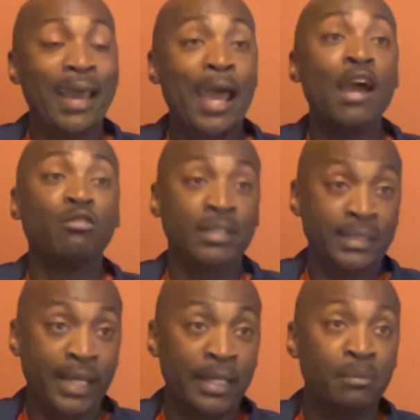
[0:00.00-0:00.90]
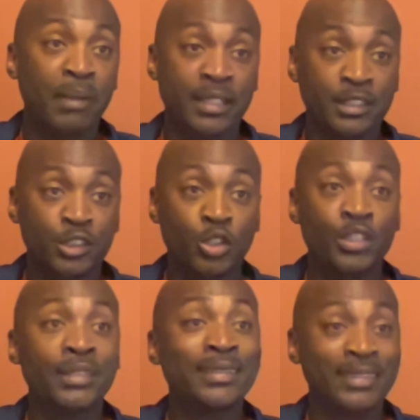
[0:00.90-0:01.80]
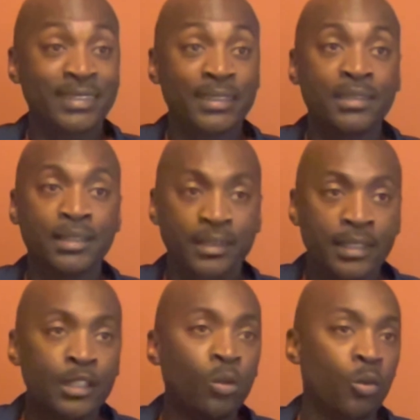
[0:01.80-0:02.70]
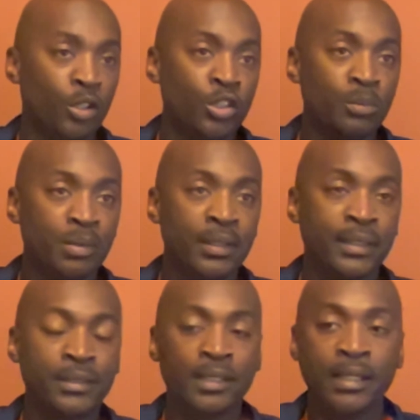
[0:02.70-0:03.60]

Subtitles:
every day, making sure you're consistent in the work you put in,